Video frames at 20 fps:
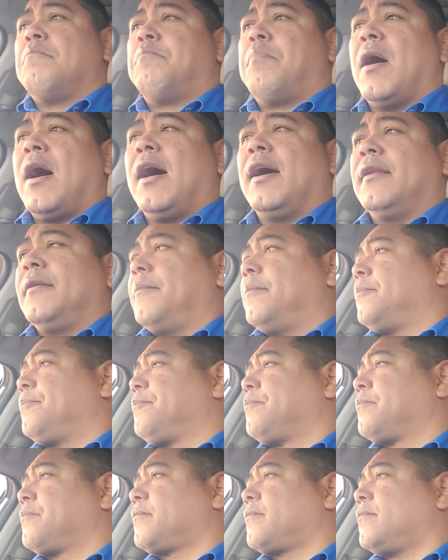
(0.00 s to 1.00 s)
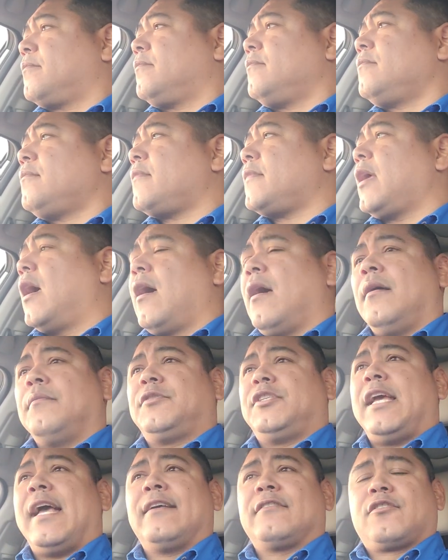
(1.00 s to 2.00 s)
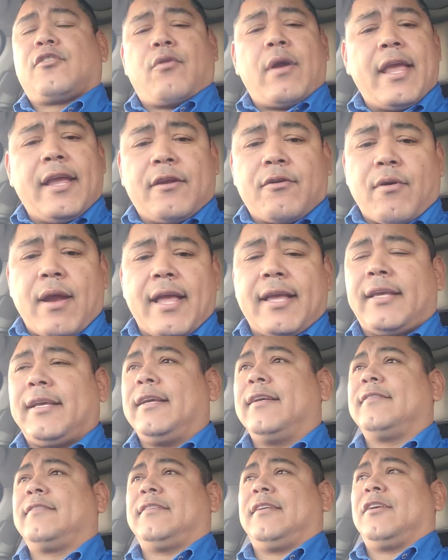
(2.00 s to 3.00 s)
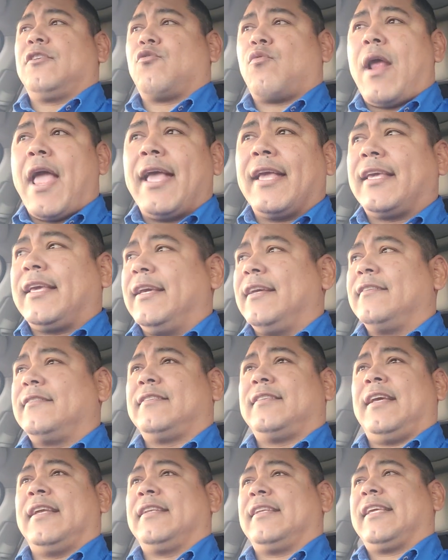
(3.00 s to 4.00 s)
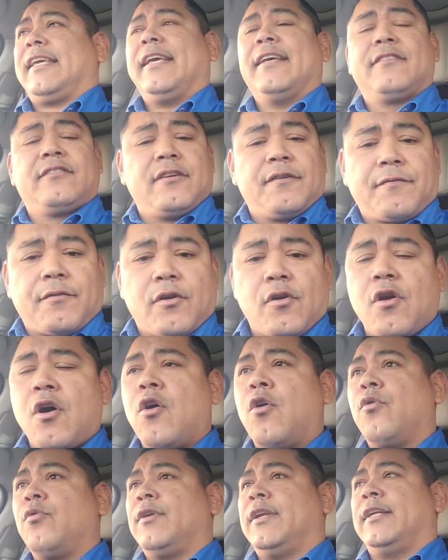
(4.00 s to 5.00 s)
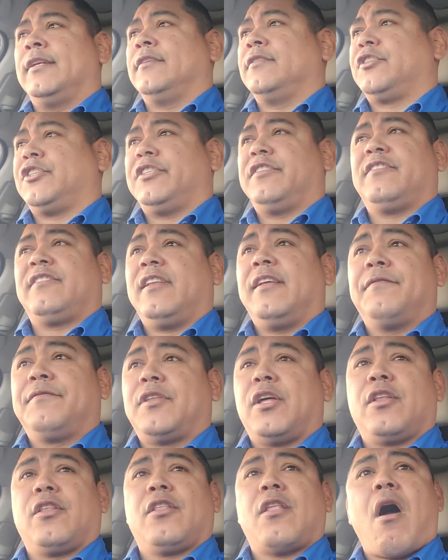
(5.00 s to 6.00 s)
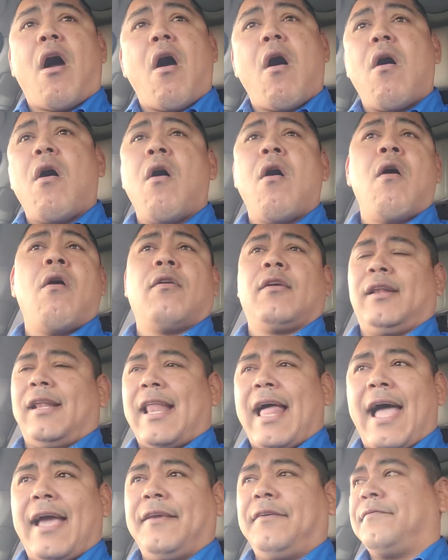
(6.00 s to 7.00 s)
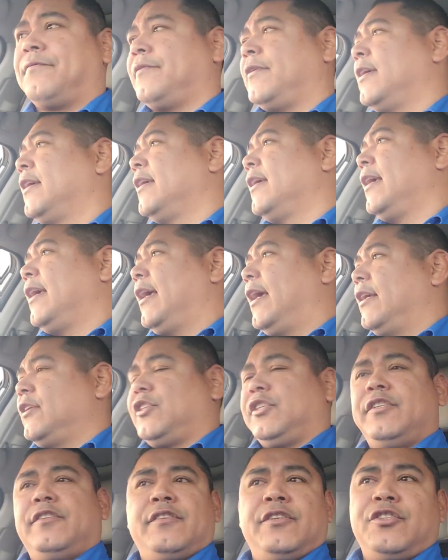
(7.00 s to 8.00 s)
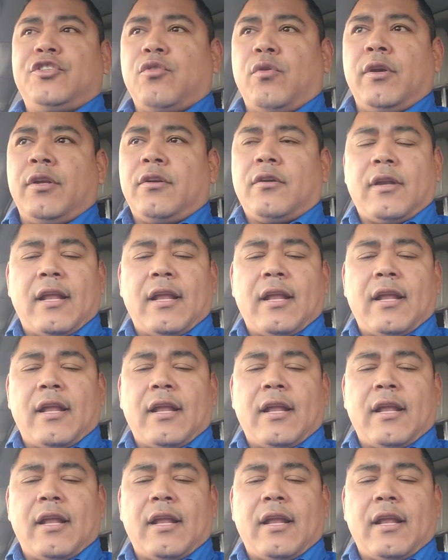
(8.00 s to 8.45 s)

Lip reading: But she has great grandkids and grandkids and kids of her own, and she's lived a long life, and she's enjoying her